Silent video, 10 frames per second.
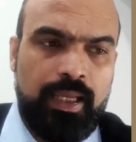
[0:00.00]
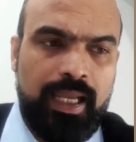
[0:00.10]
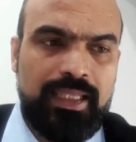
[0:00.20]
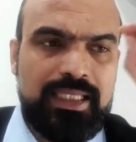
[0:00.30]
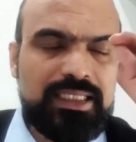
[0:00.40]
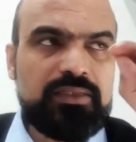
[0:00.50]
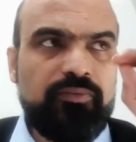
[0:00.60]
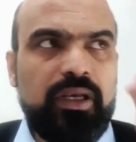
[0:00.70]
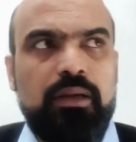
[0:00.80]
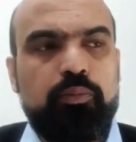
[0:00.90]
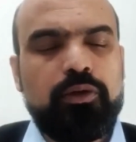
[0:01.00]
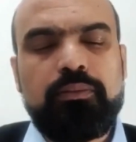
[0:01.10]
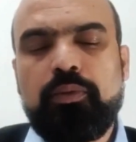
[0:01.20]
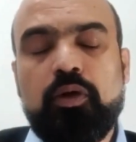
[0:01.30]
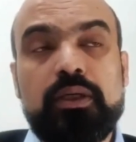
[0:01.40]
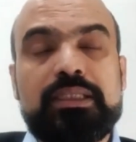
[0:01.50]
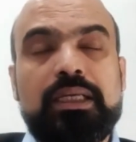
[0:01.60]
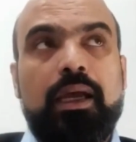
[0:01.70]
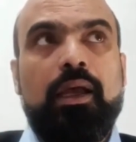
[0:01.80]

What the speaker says: And this is very important because